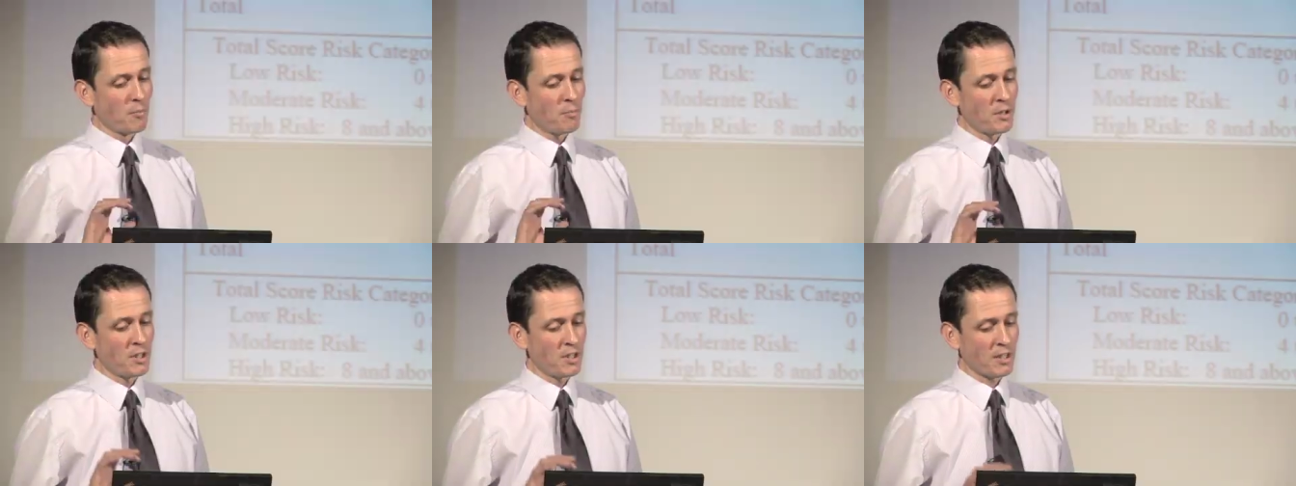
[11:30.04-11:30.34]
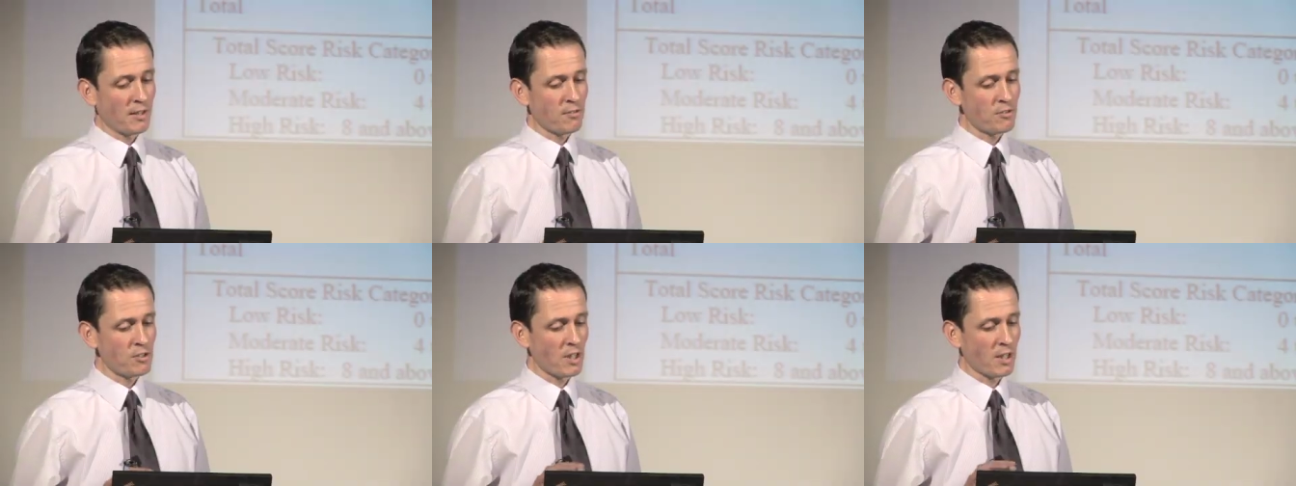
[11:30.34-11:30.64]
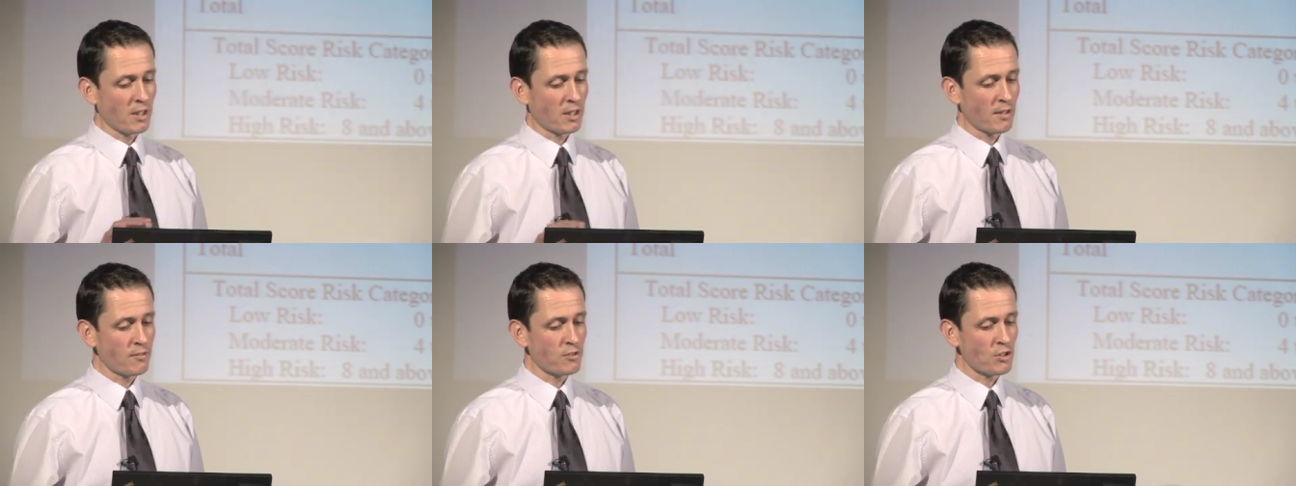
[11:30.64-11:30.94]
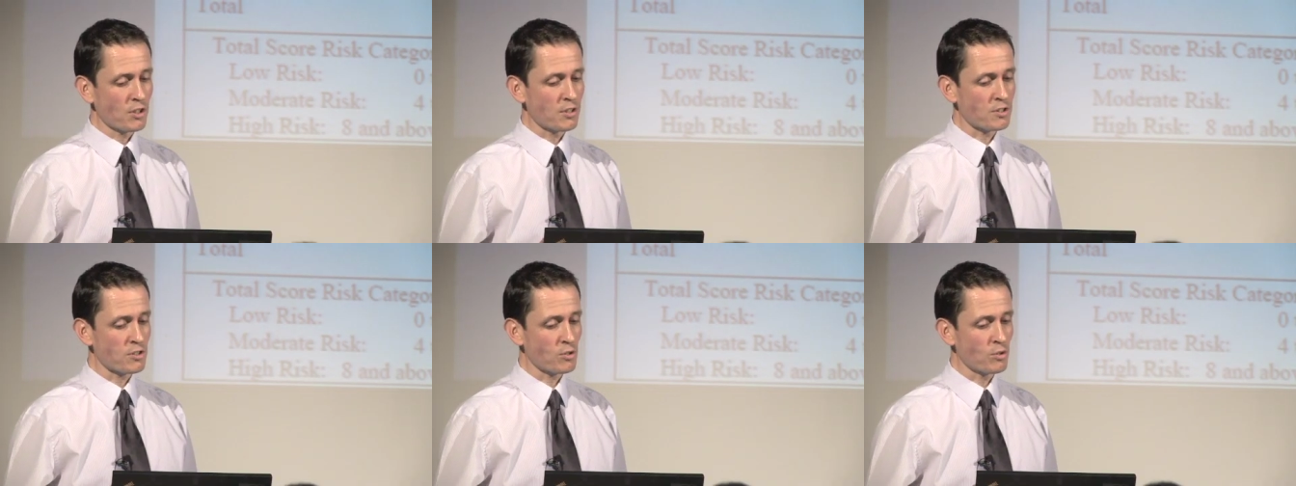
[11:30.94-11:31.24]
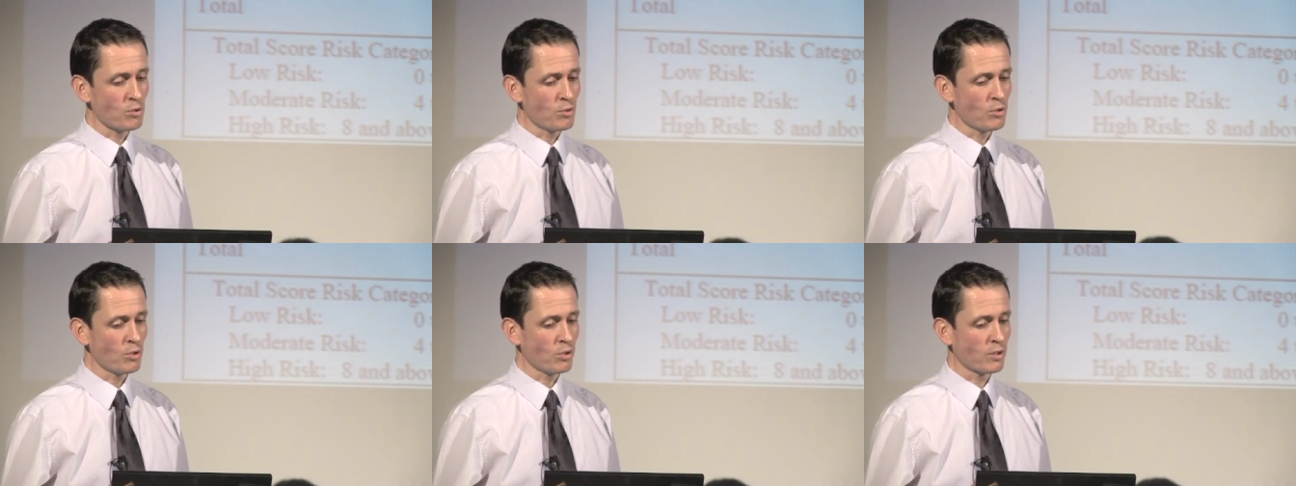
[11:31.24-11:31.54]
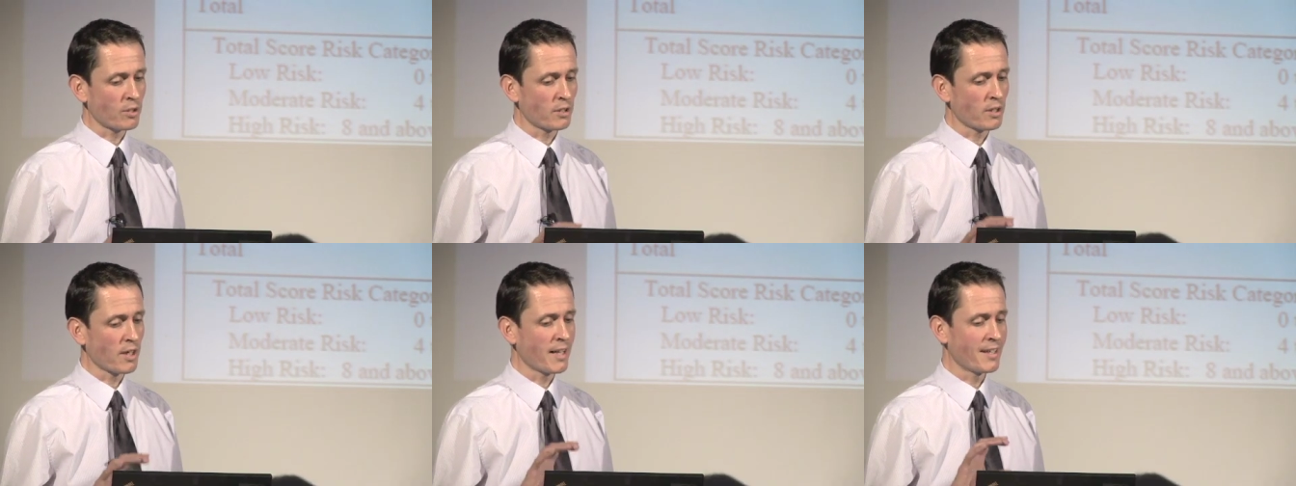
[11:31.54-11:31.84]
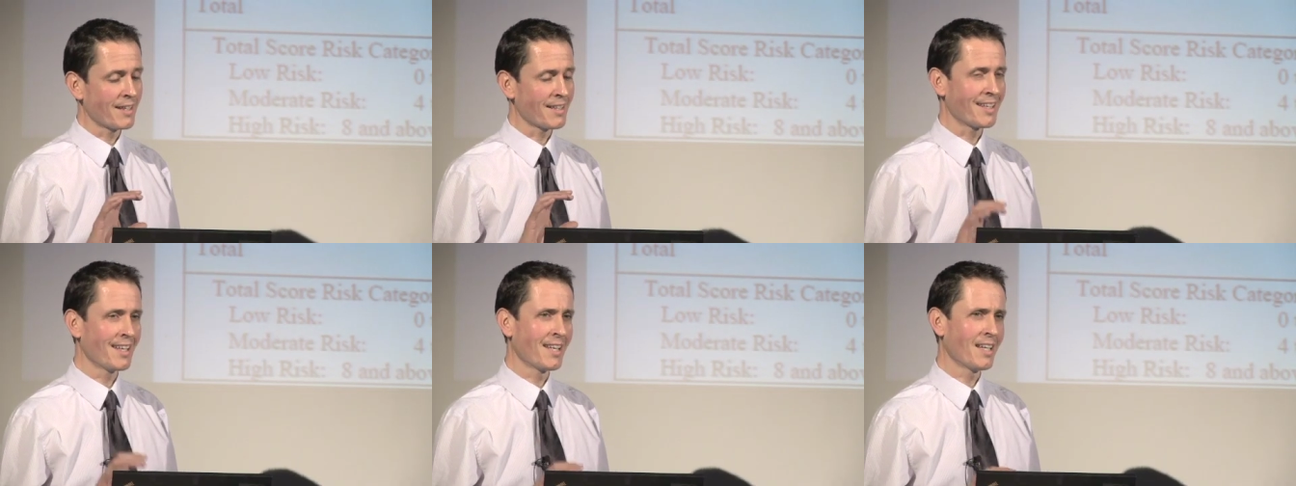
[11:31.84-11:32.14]
but it gives you a score.
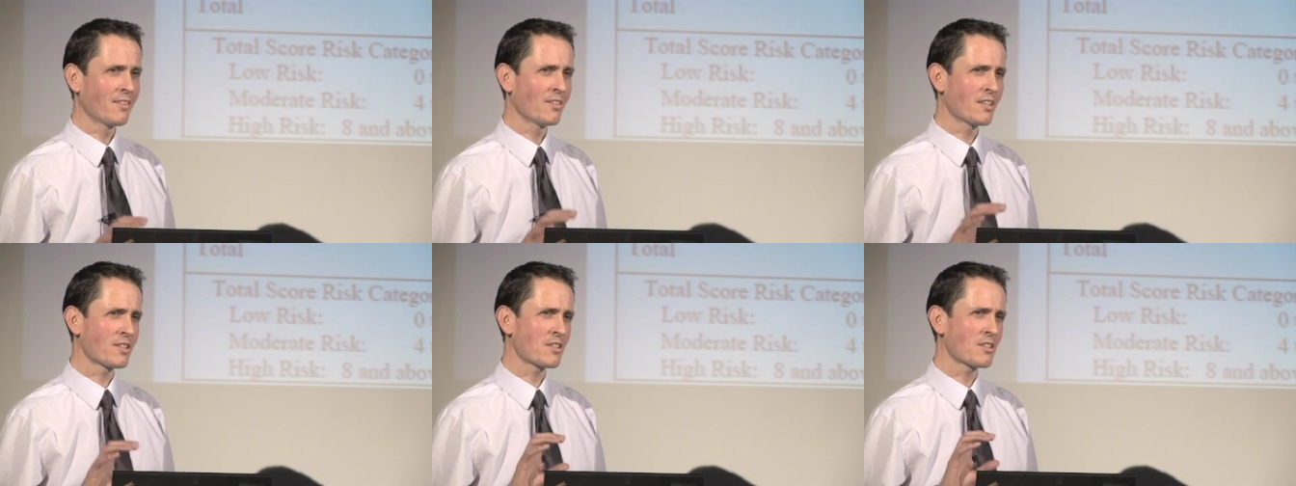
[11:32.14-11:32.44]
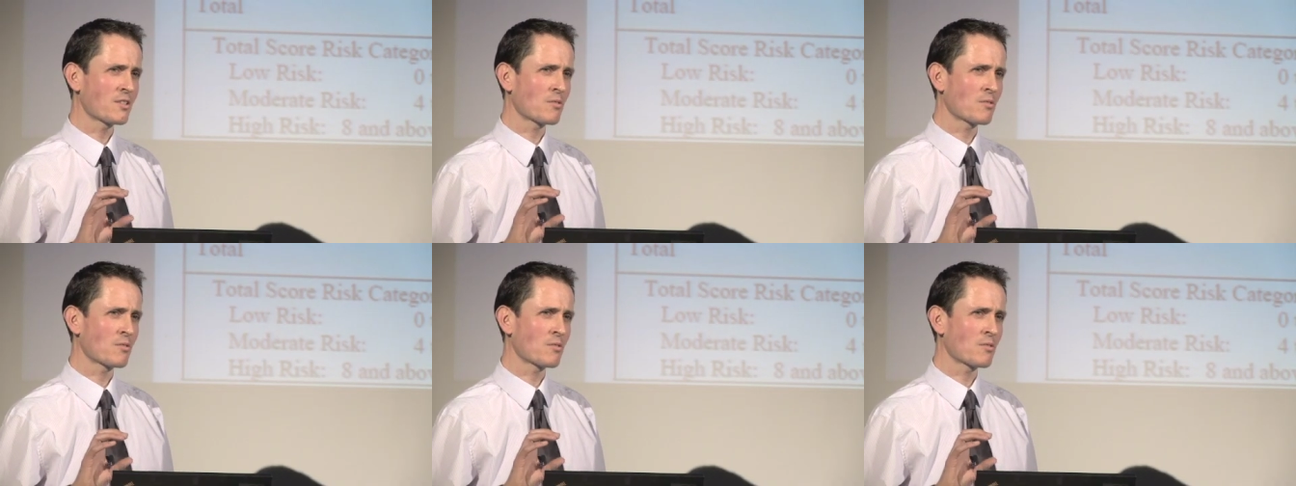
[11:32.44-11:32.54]
And again,